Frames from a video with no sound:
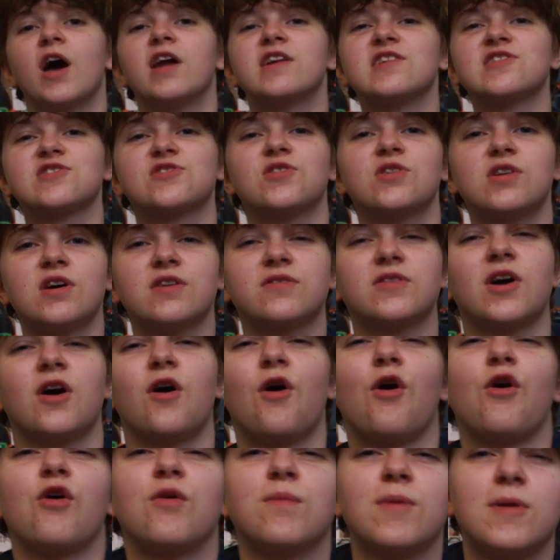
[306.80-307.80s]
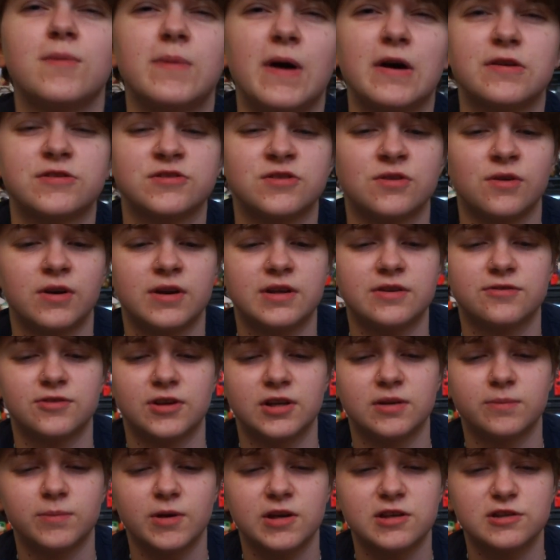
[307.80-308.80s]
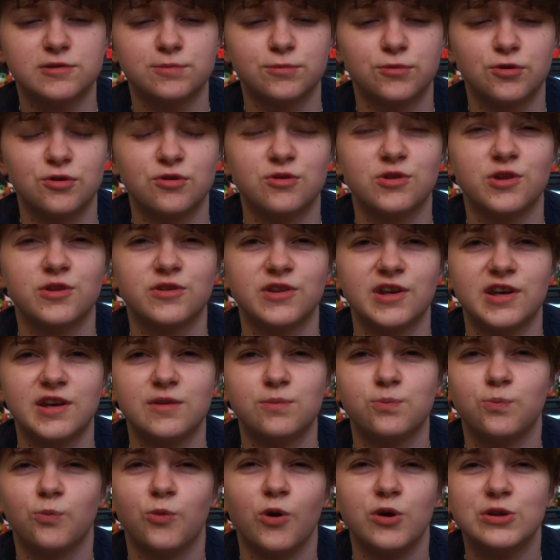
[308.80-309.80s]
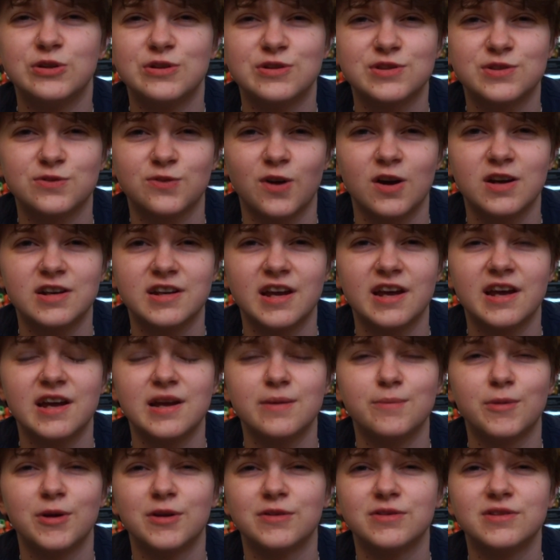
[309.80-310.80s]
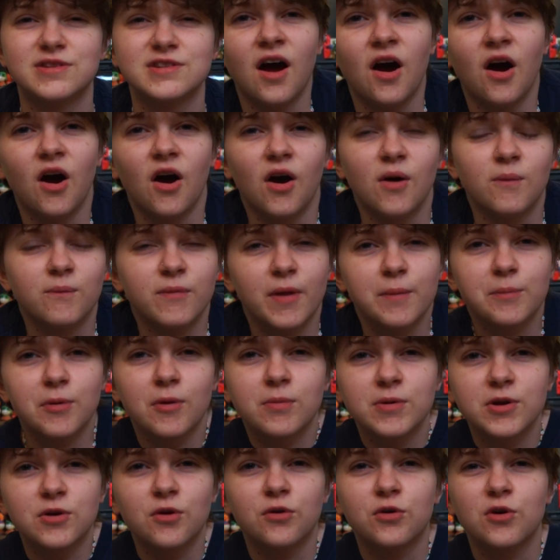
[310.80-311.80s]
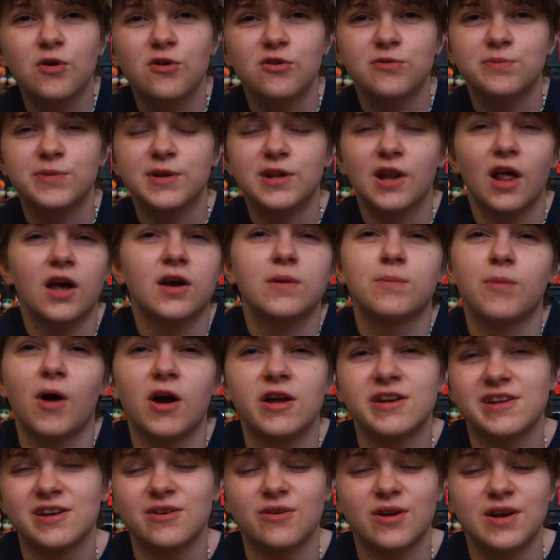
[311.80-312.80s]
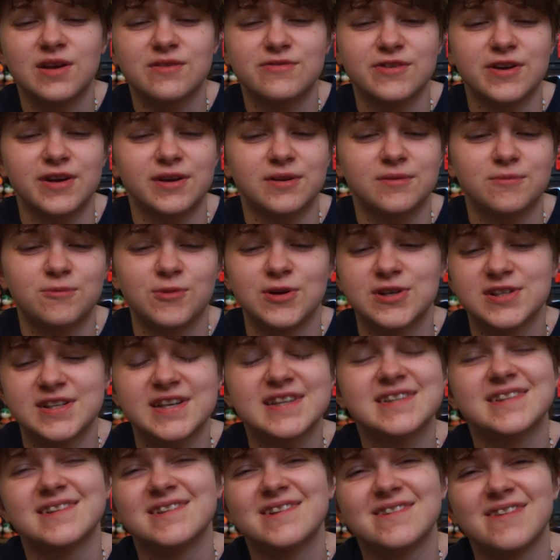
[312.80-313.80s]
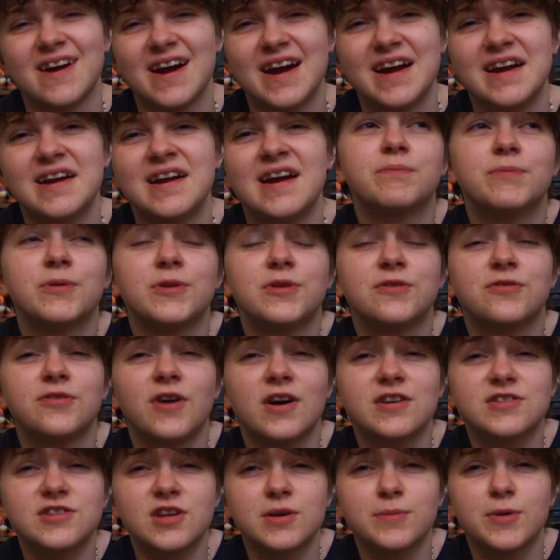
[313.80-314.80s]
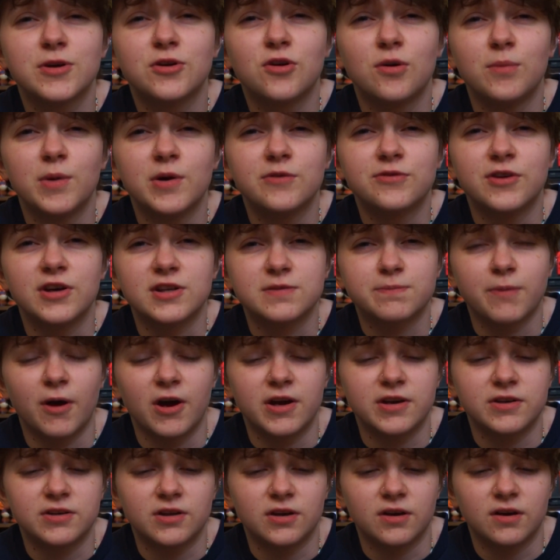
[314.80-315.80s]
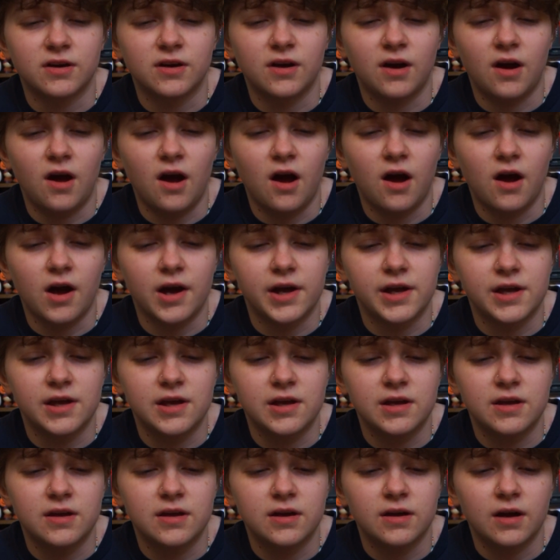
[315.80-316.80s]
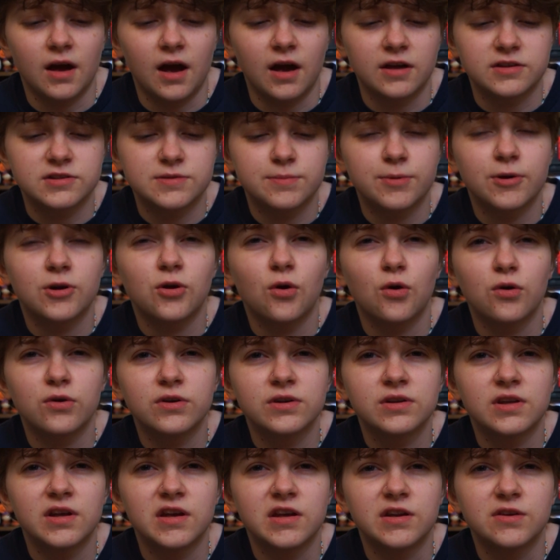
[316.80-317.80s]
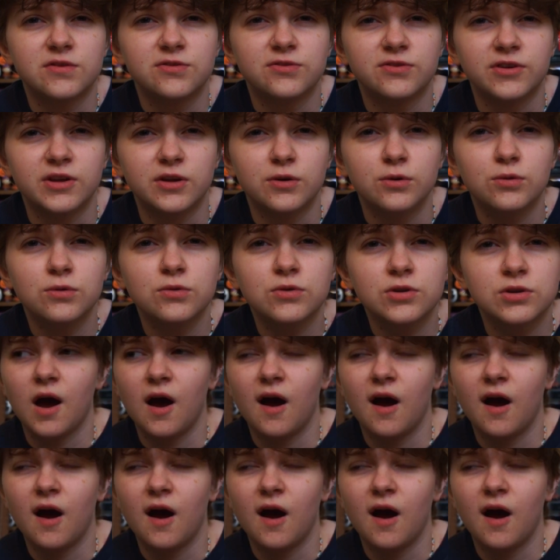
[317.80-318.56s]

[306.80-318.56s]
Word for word: And it's not like they're horrible about it or anything, but it's more that they won't use the right name and um, they're probably not called me like binding or anything, which isn't great. But the first time I got my first binder, I had to put it on in a field